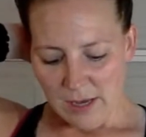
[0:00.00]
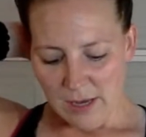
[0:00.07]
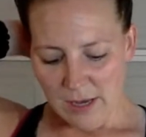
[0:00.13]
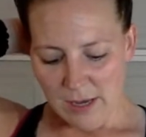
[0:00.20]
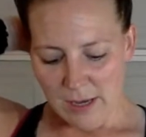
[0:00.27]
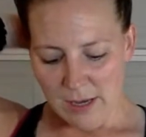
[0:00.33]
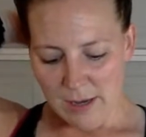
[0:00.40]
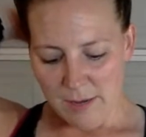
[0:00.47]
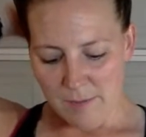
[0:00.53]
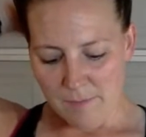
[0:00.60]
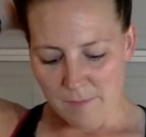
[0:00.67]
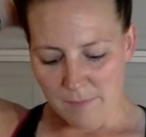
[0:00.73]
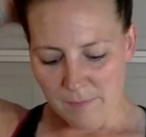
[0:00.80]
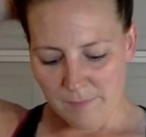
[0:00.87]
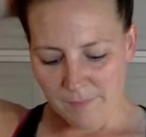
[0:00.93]
So
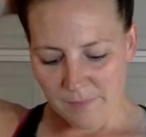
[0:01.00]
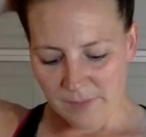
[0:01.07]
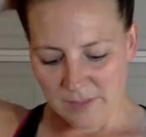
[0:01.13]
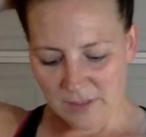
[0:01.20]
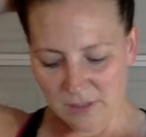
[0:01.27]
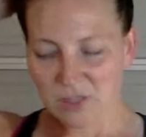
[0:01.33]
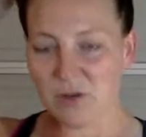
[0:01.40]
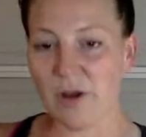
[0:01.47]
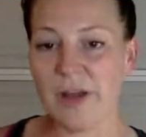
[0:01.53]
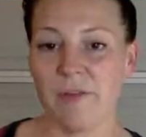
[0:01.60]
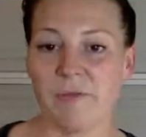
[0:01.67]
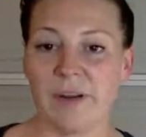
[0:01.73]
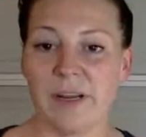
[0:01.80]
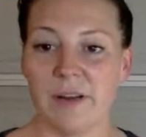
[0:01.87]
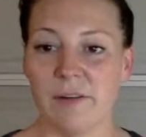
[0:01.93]
I'll just go ahead
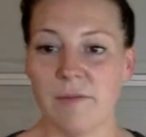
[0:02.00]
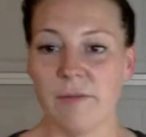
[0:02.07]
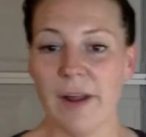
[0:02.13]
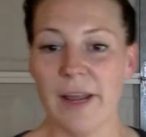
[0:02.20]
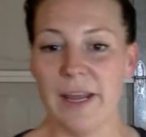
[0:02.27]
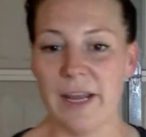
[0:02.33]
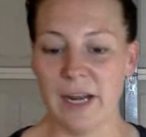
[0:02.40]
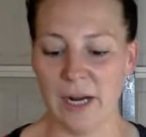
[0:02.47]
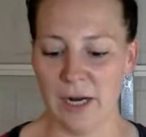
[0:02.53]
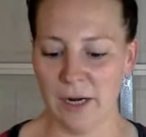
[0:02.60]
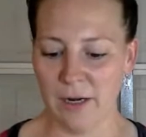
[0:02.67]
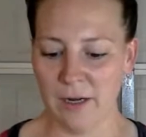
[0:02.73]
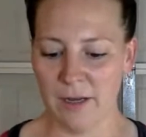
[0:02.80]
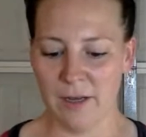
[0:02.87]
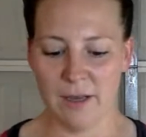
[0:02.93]
and read it right
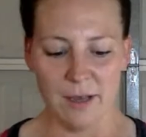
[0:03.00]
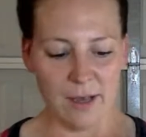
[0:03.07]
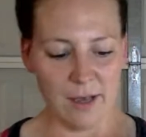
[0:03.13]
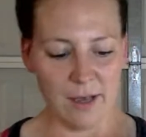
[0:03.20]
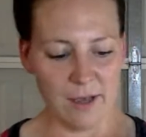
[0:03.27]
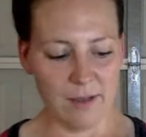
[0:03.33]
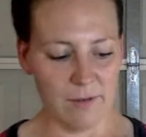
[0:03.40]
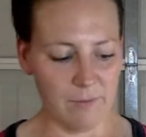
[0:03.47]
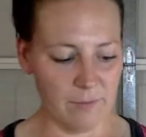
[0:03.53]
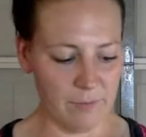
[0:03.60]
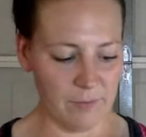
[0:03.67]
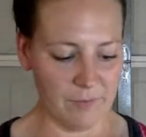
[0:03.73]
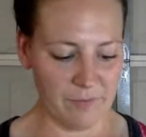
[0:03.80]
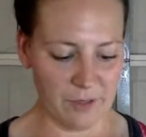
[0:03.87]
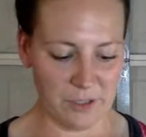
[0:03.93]
here.
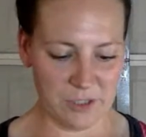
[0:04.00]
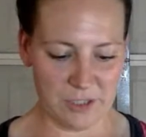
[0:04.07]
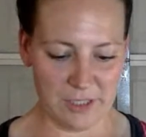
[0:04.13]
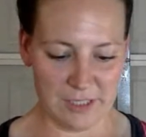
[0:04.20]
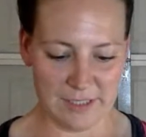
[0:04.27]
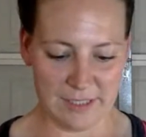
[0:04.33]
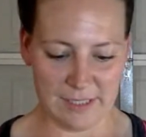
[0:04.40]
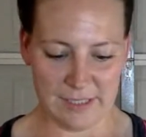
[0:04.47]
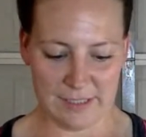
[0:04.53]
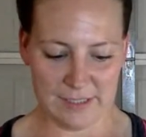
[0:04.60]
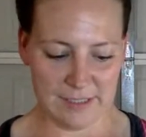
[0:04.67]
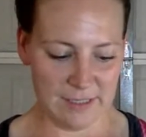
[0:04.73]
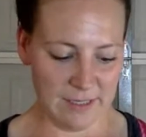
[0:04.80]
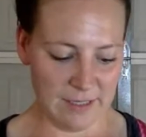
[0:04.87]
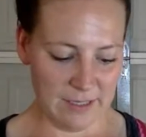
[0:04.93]
What version is this?
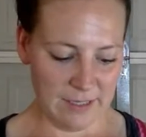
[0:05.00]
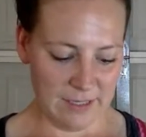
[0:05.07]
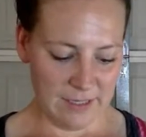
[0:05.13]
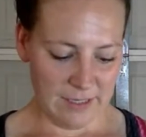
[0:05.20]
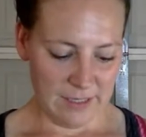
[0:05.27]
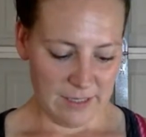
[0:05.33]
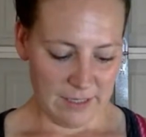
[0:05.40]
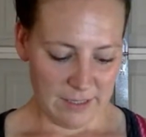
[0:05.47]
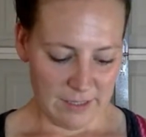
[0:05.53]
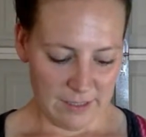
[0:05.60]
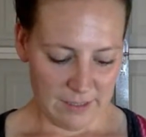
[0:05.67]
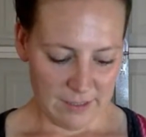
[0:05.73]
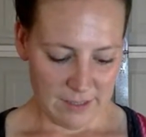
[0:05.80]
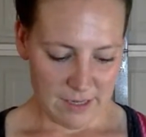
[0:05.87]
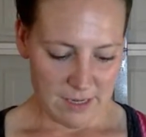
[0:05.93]

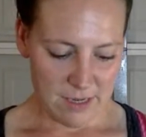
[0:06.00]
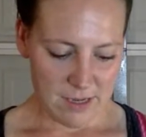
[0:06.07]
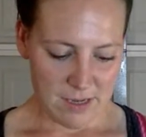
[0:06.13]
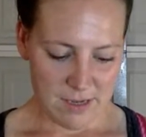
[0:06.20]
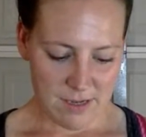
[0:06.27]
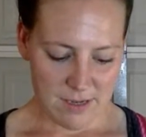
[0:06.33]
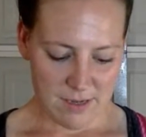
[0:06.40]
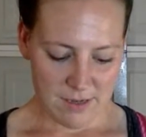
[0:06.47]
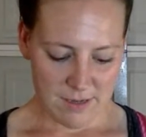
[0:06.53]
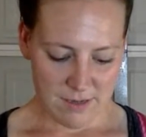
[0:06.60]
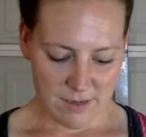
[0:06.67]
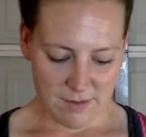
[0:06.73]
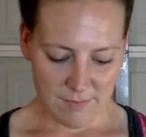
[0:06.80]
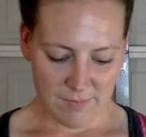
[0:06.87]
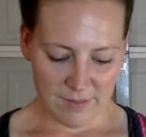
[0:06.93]

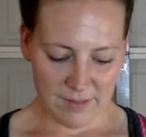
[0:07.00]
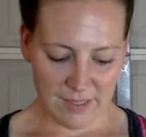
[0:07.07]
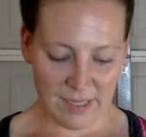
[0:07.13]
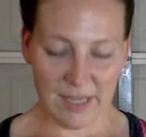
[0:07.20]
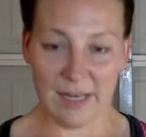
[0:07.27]
The